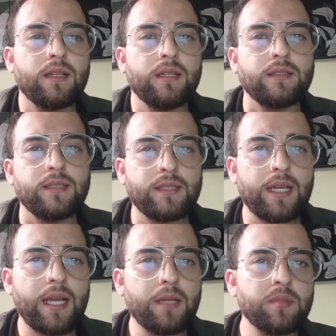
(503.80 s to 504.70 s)
This
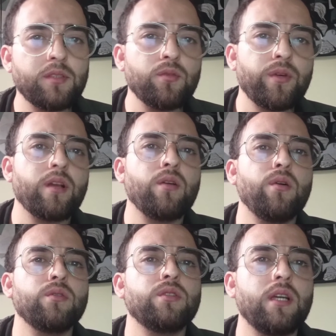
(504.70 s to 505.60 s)
aims to
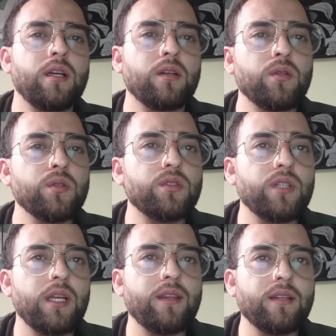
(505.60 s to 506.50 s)
encode the goods
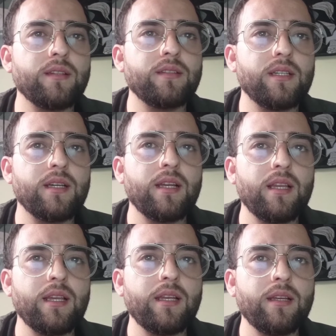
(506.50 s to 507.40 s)

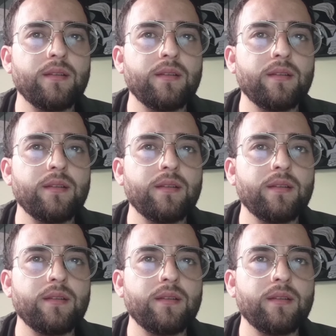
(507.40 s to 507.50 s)
identically